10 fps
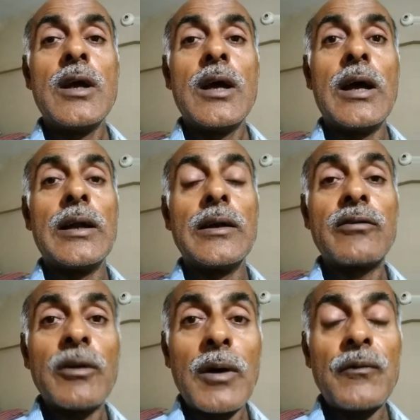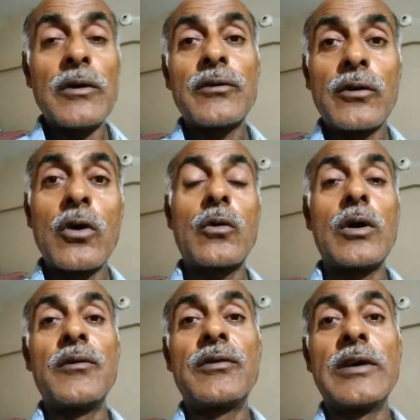and some of us talk to
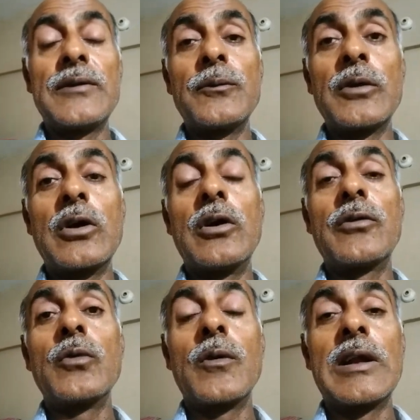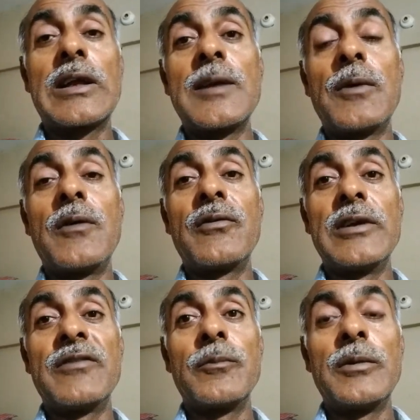ourselves because we want to keep
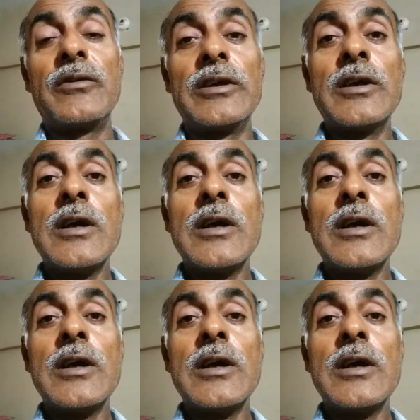ourselves busy.